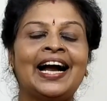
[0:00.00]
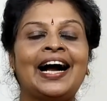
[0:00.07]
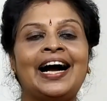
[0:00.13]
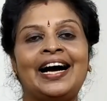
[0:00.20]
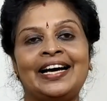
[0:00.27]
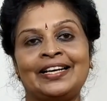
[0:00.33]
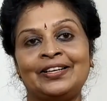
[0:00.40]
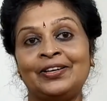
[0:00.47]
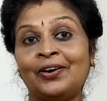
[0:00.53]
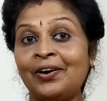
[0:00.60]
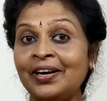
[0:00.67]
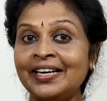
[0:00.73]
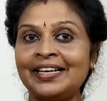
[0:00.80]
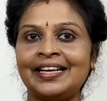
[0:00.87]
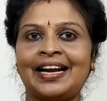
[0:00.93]
are
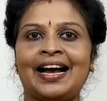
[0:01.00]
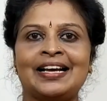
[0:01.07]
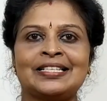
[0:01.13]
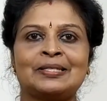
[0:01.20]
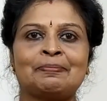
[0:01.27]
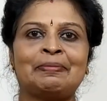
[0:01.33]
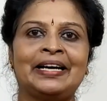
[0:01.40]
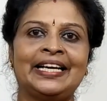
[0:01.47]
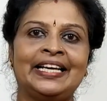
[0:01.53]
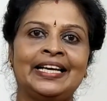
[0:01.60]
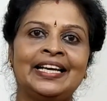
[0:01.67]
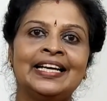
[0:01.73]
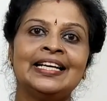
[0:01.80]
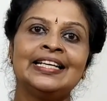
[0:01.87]
not grasped by